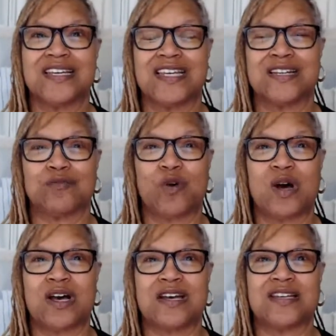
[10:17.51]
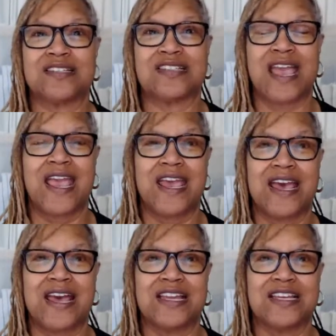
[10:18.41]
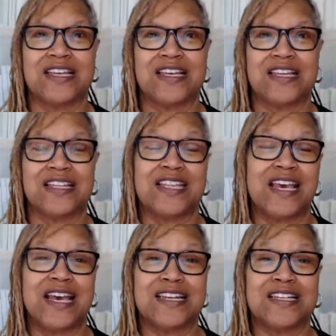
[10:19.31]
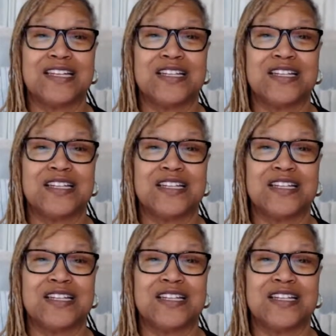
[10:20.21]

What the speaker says: it was, and that